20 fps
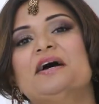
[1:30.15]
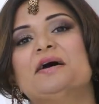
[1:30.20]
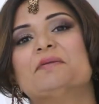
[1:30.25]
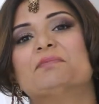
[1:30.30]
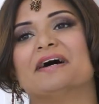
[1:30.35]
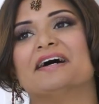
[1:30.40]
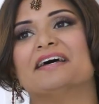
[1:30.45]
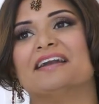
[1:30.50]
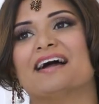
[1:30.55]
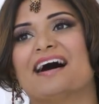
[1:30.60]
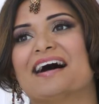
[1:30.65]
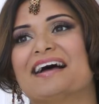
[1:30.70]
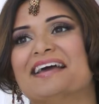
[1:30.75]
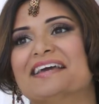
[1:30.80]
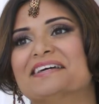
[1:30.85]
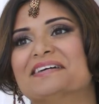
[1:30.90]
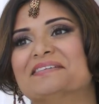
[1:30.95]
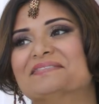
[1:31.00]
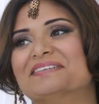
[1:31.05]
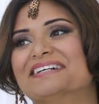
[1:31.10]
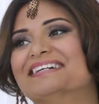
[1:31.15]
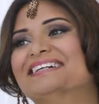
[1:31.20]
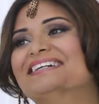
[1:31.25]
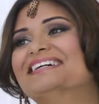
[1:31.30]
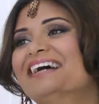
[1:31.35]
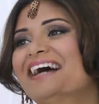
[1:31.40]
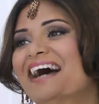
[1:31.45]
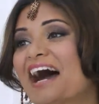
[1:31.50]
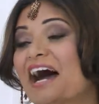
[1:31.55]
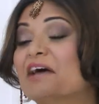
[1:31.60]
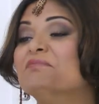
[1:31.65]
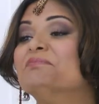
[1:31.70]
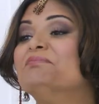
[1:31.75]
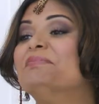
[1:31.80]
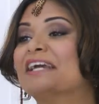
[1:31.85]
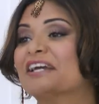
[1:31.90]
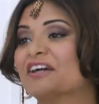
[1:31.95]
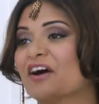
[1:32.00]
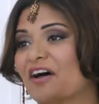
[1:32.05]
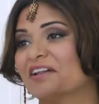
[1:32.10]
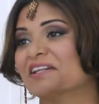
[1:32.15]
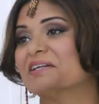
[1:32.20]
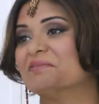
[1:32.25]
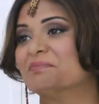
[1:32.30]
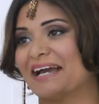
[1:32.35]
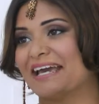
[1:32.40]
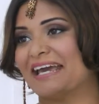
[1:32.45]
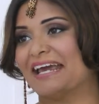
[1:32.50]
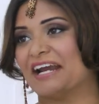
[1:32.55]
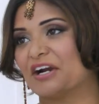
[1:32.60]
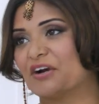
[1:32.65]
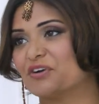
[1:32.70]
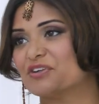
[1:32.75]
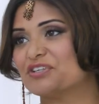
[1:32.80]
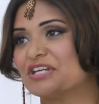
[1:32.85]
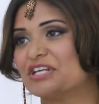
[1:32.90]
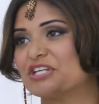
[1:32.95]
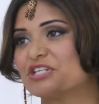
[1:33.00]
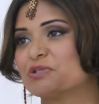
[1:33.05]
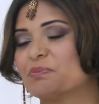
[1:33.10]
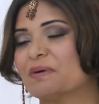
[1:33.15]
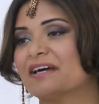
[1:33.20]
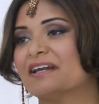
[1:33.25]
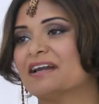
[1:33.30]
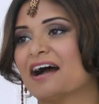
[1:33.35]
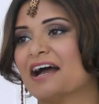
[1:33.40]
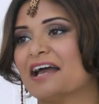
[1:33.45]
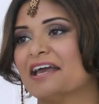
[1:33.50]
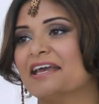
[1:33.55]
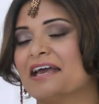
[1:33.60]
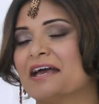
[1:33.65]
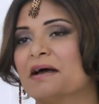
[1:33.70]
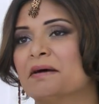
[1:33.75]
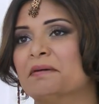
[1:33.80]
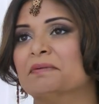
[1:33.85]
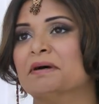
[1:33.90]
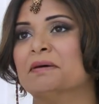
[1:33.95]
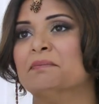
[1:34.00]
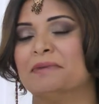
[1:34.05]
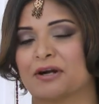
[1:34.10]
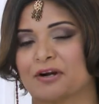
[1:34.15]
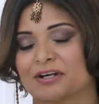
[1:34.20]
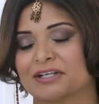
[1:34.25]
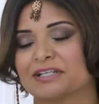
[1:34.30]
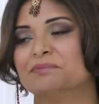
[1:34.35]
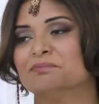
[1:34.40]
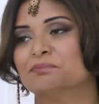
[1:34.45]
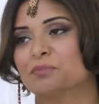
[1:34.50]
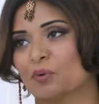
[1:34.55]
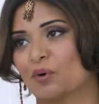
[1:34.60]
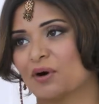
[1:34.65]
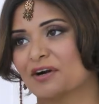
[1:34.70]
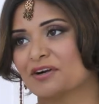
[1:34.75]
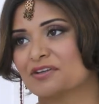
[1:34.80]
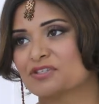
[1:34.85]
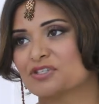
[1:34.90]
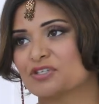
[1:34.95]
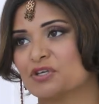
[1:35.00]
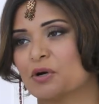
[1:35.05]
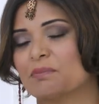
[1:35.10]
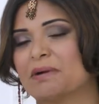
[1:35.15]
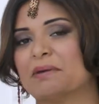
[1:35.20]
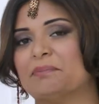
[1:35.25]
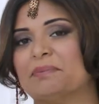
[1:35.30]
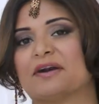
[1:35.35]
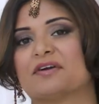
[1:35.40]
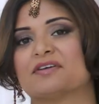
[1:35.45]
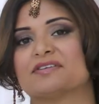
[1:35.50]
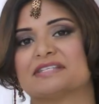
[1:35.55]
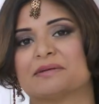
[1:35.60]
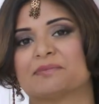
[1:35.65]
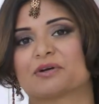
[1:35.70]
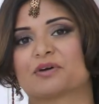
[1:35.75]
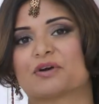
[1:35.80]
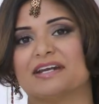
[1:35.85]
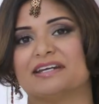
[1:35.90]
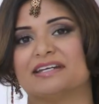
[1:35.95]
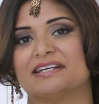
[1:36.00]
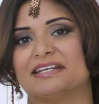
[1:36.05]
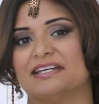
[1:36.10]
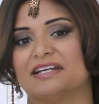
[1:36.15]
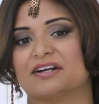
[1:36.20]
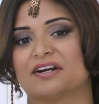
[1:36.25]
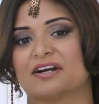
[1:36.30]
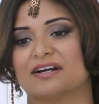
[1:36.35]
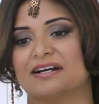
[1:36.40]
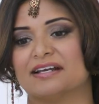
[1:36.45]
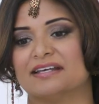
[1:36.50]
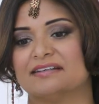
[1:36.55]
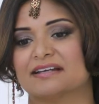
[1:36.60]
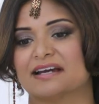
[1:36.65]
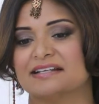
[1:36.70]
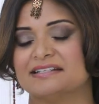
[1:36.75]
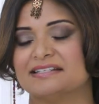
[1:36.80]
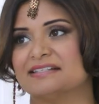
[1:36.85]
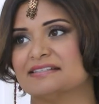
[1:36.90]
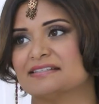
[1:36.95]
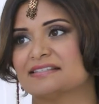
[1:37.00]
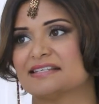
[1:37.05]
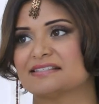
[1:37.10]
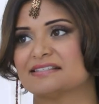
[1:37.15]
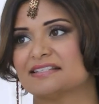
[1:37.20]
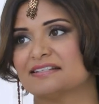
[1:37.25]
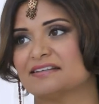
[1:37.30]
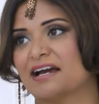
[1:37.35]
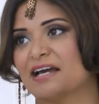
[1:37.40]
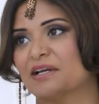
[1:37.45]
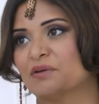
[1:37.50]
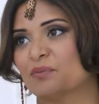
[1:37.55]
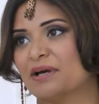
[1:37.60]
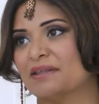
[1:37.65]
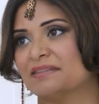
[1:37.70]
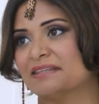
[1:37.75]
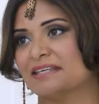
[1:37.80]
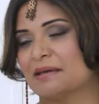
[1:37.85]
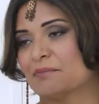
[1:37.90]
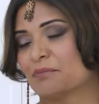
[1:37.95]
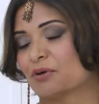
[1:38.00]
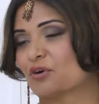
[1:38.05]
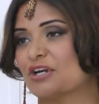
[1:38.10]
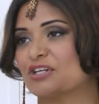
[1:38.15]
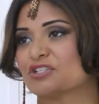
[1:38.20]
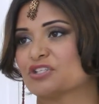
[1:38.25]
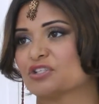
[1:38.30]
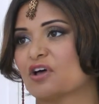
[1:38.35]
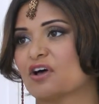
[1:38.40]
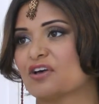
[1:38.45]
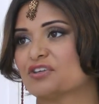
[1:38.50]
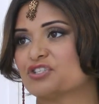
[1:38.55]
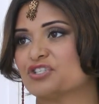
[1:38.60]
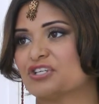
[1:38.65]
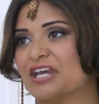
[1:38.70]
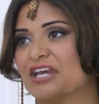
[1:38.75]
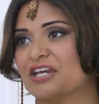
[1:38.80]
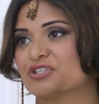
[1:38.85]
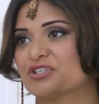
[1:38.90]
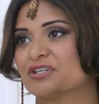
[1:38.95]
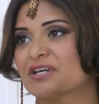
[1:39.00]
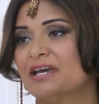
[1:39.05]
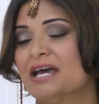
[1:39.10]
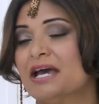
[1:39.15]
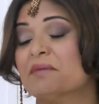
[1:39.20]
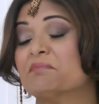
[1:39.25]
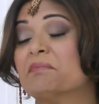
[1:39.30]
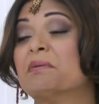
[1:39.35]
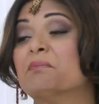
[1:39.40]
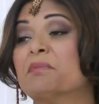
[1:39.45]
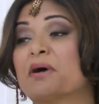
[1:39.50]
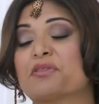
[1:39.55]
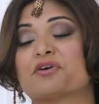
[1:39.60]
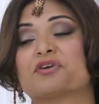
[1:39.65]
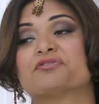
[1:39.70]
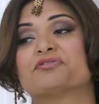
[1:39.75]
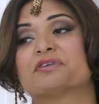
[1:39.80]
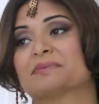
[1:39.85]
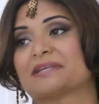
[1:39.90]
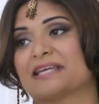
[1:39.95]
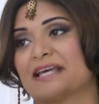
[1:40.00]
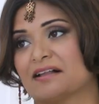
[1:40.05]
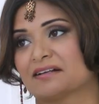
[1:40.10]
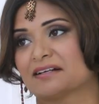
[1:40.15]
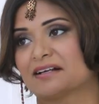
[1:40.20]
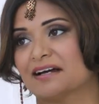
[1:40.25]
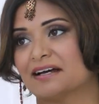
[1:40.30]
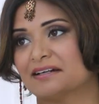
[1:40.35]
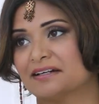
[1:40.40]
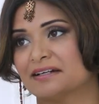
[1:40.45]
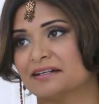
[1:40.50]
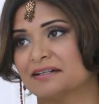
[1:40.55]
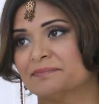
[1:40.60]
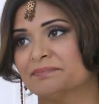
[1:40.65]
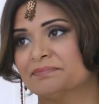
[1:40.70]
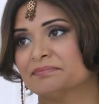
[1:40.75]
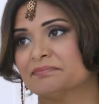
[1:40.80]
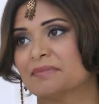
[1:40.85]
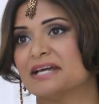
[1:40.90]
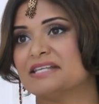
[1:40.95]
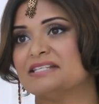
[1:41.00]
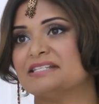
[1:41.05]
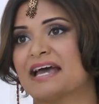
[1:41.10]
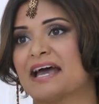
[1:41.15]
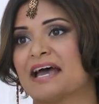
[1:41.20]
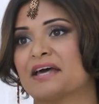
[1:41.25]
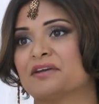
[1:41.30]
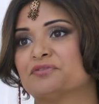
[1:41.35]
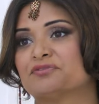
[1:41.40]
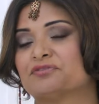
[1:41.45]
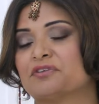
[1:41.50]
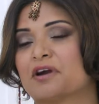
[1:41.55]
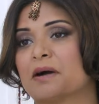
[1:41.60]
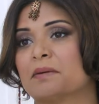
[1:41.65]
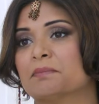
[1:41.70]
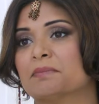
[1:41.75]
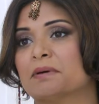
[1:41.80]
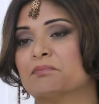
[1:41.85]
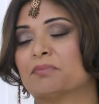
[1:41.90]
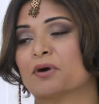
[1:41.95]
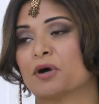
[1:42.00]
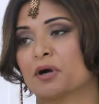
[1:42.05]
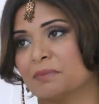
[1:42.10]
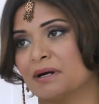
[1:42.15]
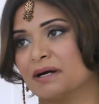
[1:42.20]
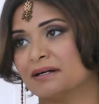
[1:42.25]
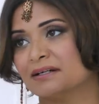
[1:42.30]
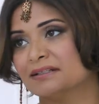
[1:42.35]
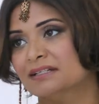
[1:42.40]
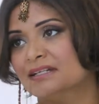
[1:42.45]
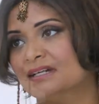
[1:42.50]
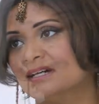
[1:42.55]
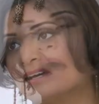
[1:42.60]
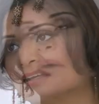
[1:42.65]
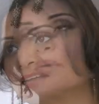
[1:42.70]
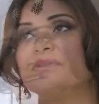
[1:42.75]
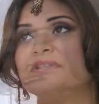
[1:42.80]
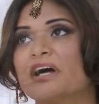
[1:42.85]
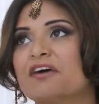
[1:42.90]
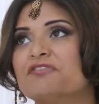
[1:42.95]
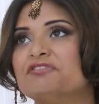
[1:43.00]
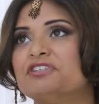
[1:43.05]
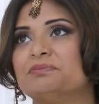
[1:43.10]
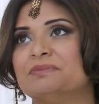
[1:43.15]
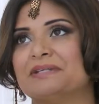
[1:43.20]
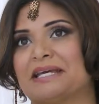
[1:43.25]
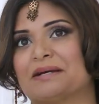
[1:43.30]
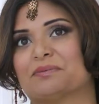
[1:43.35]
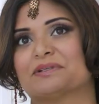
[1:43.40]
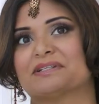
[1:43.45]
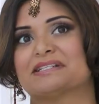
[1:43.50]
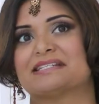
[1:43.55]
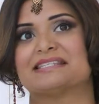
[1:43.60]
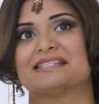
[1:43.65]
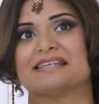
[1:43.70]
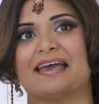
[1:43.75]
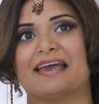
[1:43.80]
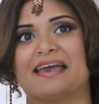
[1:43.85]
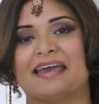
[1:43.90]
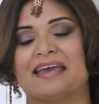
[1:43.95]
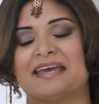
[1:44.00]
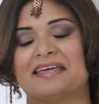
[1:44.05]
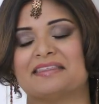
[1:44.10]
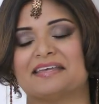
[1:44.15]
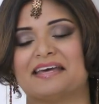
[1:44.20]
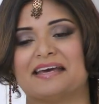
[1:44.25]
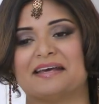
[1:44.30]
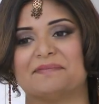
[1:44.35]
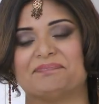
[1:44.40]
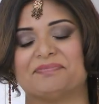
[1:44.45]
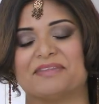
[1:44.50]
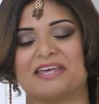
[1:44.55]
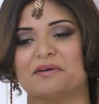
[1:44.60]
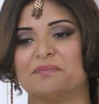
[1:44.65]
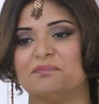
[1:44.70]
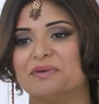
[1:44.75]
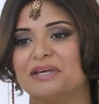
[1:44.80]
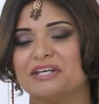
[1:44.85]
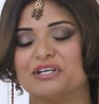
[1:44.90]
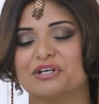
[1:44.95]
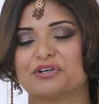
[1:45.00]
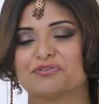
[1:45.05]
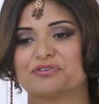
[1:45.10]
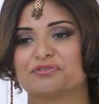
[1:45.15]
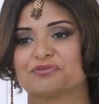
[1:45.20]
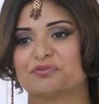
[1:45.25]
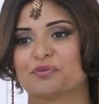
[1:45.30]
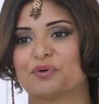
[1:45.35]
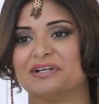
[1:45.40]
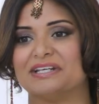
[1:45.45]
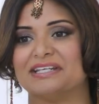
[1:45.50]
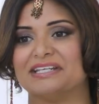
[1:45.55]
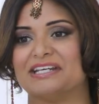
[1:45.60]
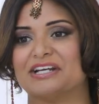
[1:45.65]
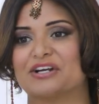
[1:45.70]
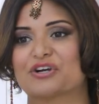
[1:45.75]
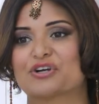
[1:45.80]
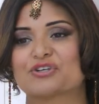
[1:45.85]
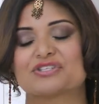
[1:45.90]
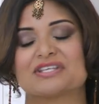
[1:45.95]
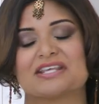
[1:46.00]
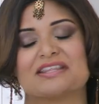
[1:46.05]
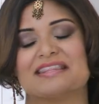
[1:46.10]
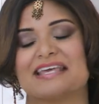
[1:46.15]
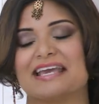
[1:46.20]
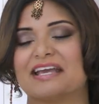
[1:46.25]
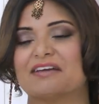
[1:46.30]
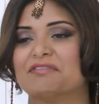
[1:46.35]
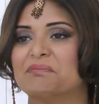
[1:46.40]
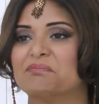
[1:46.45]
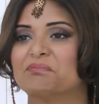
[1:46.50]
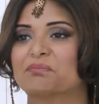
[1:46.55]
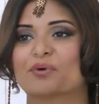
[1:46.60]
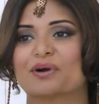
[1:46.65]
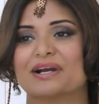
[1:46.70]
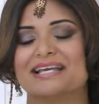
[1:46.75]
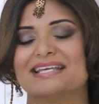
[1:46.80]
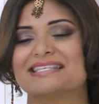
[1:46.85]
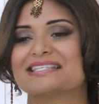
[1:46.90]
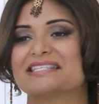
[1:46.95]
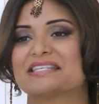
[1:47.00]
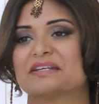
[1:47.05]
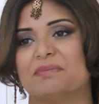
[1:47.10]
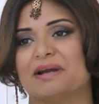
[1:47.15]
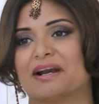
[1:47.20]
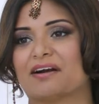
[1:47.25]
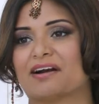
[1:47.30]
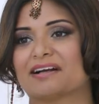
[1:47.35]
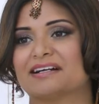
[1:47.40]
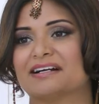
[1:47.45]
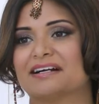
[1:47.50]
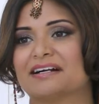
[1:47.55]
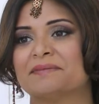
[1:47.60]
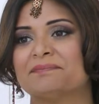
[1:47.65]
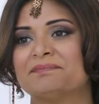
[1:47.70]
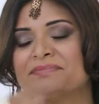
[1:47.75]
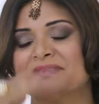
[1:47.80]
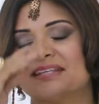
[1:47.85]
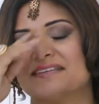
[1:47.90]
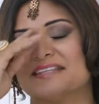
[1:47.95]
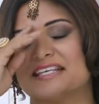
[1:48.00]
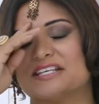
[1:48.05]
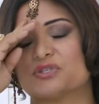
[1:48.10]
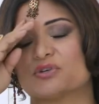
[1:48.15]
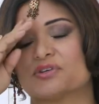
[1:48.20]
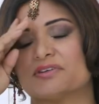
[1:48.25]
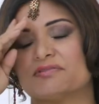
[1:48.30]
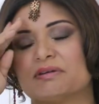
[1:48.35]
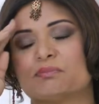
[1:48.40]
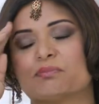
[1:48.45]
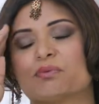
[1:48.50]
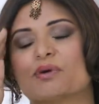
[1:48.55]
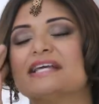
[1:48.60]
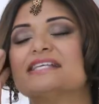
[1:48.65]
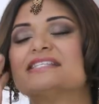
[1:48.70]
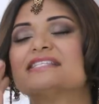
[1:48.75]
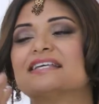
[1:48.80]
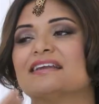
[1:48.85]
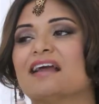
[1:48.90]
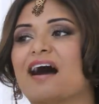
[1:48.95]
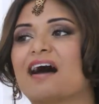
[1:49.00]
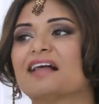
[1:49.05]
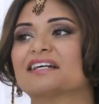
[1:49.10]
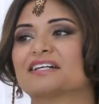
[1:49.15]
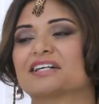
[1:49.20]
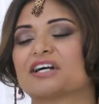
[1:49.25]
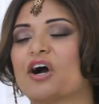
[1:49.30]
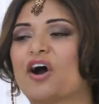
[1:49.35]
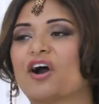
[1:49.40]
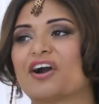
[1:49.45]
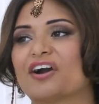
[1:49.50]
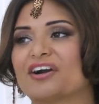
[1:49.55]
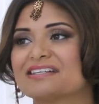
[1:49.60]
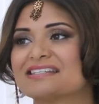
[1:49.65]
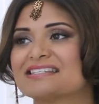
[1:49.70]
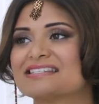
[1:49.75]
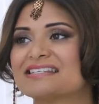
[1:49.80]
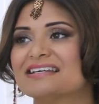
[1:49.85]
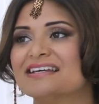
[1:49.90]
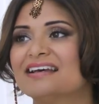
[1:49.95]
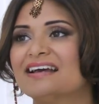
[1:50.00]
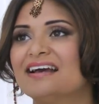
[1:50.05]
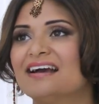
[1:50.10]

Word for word: But I'm Bengali by heritage, but I am American born. So my parents emigrated here in 1969 when the immigration laws changed. My mother from Calcutta, my dad from Burma. I would love to be able to say that they have been here for 40 years and they have embraced America. They sort of embrace it a la carte.